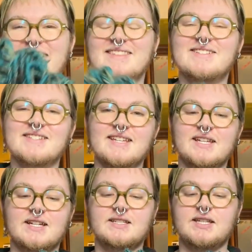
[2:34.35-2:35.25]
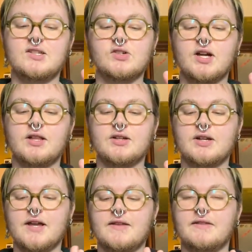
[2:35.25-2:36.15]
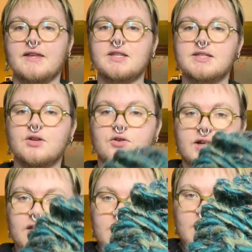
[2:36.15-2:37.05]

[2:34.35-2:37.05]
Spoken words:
there's like a teal color and then like this green